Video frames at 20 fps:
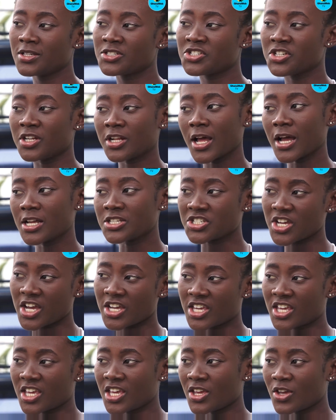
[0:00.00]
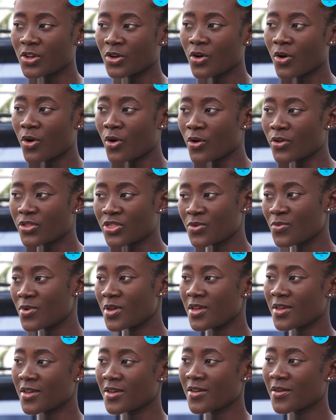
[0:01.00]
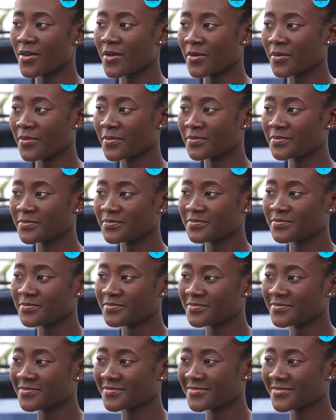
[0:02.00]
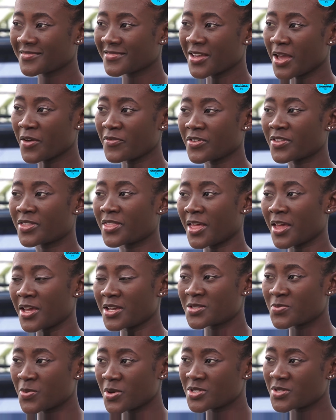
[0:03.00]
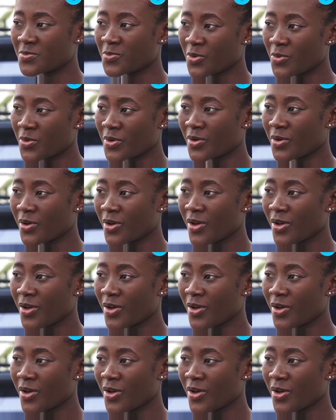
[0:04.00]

Sheila, Gyakie, everything or three. Everything is possible with God. Everything is possible with God.